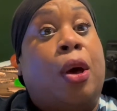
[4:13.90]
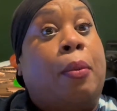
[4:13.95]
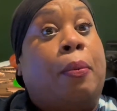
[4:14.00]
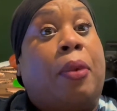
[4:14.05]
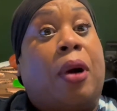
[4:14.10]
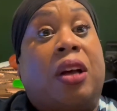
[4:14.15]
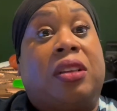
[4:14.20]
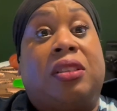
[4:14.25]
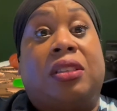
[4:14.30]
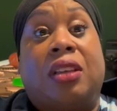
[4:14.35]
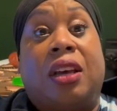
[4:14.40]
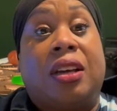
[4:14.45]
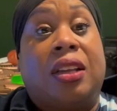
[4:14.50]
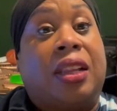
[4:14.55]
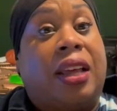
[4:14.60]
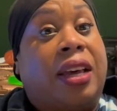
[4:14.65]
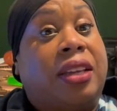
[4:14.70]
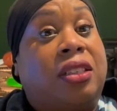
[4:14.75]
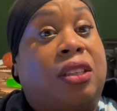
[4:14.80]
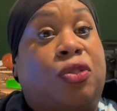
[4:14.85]
bought
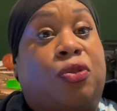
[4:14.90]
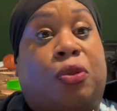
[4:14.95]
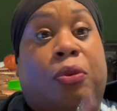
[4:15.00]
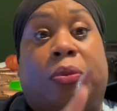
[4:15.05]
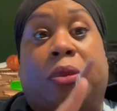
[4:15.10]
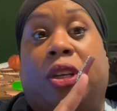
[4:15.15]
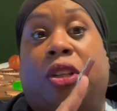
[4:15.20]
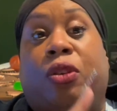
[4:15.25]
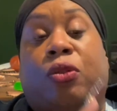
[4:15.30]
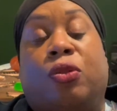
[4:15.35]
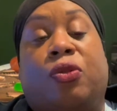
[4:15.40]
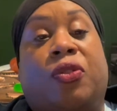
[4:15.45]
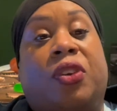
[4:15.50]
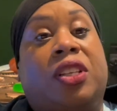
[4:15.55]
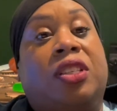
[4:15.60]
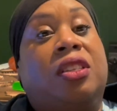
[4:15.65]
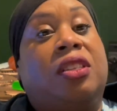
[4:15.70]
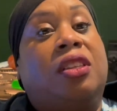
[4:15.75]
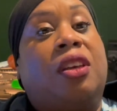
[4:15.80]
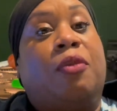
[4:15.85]
sunglasses from me, those
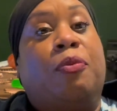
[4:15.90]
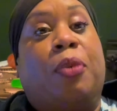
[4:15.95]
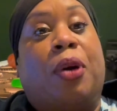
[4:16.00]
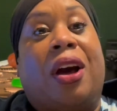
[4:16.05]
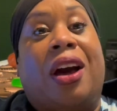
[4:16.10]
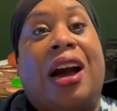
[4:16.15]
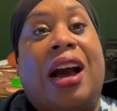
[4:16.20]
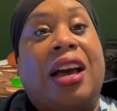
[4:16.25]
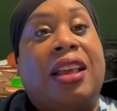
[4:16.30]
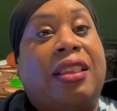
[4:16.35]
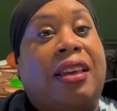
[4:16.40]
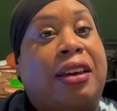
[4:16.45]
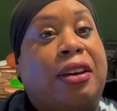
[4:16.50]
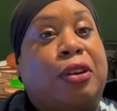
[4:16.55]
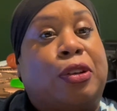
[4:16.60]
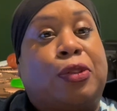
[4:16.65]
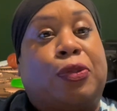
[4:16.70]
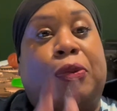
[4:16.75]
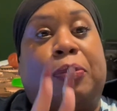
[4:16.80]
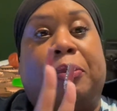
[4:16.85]
faces have bought
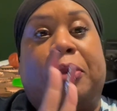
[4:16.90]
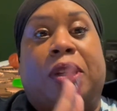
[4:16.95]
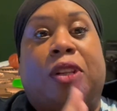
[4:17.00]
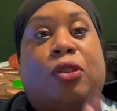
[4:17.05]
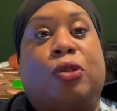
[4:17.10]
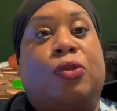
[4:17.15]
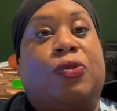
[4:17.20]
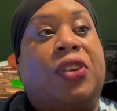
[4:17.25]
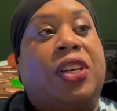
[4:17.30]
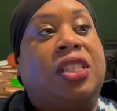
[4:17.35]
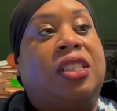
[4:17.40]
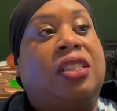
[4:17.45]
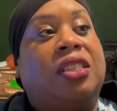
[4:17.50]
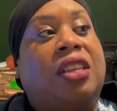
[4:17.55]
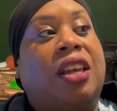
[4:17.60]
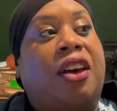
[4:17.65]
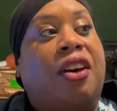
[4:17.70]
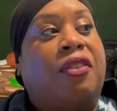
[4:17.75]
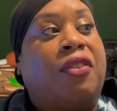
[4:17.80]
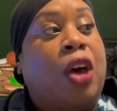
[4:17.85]
highlighters from me, those faces
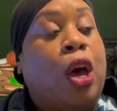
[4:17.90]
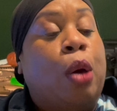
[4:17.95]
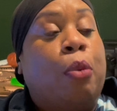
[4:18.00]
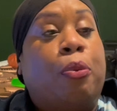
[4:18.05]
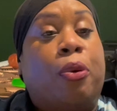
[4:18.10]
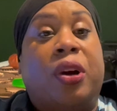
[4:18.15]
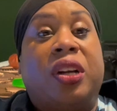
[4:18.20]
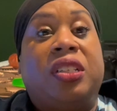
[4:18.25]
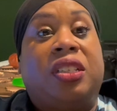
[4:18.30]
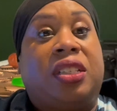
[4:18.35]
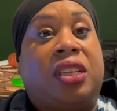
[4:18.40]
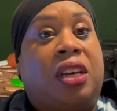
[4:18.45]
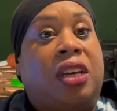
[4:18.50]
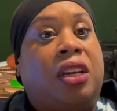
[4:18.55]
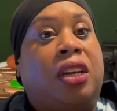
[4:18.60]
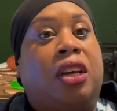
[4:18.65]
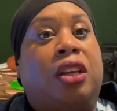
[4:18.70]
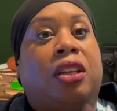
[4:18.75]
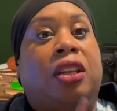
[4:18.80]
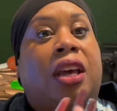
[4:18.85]
have
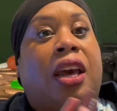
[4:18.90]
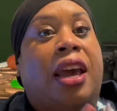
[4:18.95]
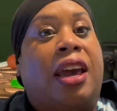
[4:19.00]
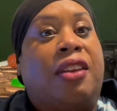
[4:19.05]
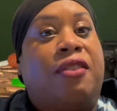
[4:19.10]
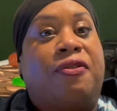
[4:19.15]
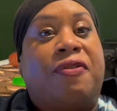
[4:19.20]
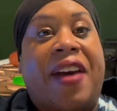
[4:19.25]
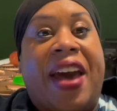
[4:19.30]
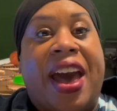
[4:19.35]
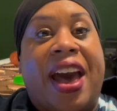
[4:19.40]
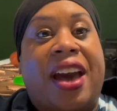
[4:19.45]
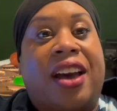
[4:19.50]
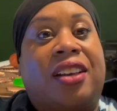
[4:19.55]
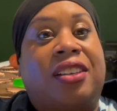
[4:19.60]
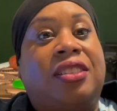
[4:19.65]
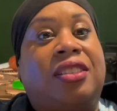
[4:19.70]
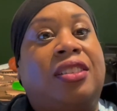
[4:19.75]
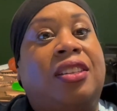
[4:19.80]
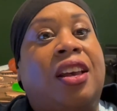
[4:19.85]
printed and
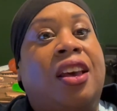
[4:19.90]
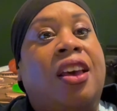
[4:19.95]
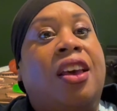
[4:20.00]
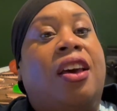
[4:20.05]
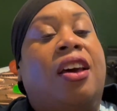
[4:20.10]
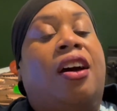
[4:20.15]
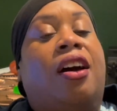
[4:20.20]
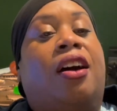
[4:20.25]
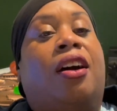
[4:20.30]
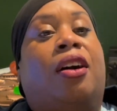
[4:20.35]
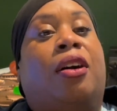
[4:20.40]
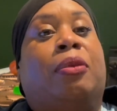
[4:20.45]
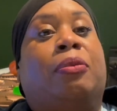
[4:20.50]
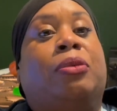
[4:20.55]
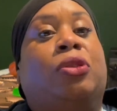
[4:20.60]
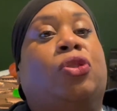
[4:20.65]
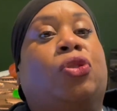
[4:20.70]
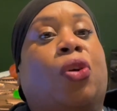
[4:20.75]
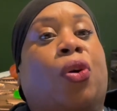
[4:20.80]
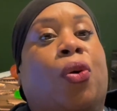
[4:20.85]
faxed.
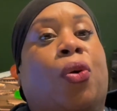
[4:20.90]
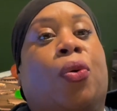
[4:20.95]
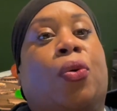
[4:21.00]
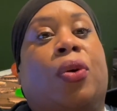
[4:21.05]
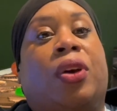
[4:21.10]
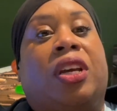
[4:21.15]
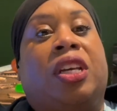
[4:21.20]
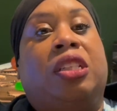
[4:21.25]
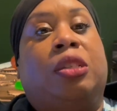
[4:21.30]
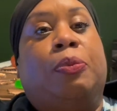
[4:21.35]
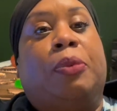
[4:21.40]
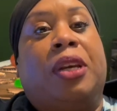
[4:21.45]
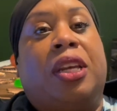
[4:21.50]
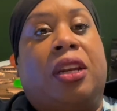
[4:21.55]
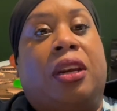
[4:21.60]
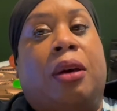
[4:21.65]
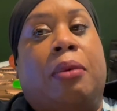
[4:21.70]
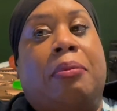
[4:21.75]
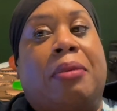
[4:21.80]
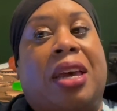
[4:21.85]
So it's
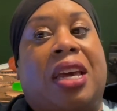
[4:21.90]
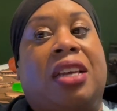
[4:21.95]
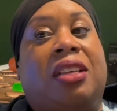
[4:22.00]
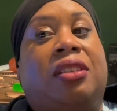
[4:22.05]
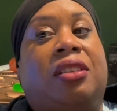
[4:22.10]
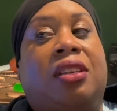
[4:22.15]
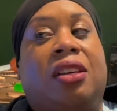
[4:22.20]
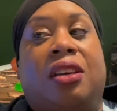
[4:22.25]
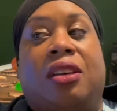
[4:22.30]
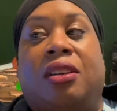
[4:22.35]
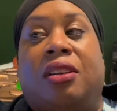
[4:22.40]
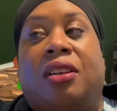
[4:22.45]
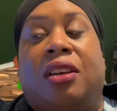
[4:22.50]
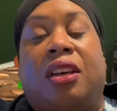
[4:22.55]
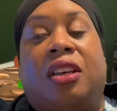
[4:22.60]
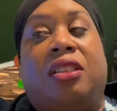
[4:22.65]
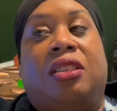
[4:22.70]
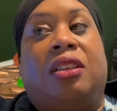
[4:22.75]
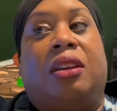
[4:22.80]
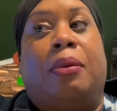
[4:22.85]
been amazing.
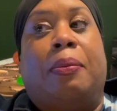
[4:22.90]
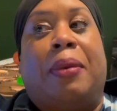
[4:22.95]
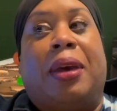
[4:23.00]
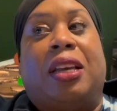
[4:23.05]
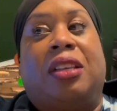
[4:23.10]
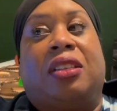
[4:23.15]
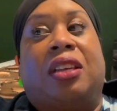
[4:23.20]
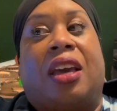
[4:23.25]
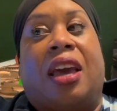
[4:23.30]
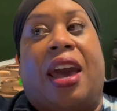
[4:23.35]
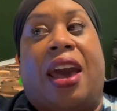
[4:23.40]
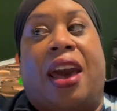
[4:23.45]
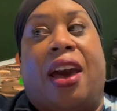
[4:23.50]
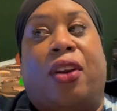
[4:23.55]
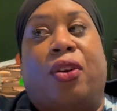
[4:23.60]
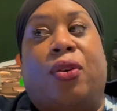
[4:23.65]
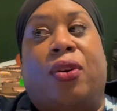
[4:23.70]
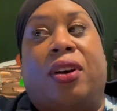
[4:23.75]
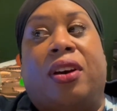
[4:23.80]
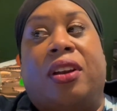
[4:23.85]
It's an amazing
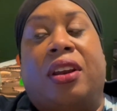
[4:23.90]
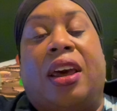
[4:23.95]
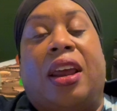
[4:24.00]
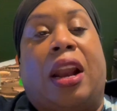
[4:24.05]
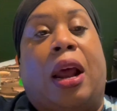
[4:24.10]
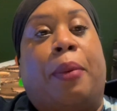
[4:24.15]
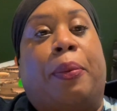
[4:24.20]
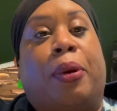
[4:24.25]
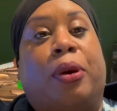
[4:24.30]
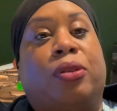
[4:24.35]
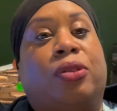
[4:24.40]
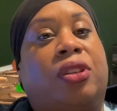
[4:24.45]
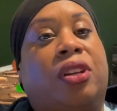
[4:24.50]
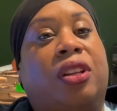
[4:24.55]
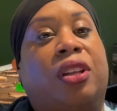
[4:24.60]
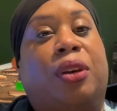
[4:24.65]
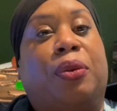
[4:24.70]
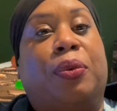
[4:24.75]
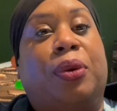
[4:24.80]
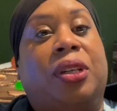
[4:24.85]
add-on, and I
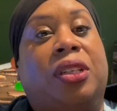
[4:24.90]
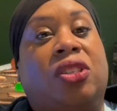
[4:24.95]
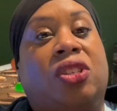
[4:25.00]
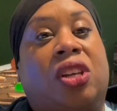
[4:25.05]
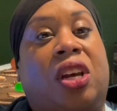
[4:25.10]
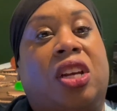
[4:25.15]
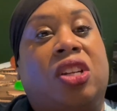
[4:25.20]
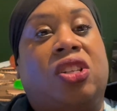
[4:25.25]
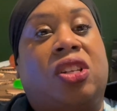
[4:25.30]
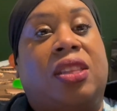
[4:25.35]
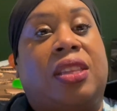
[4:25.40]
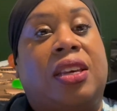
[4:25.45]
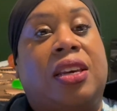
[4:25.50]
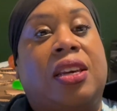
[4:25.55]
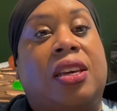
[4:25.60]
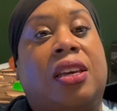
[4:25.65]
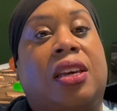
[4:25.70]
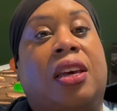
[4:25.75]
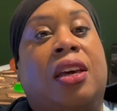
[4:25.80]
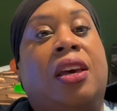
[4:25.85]
personally wouldn't change a
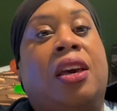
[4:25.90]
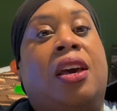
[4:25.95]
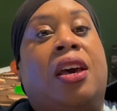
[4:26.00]
thing.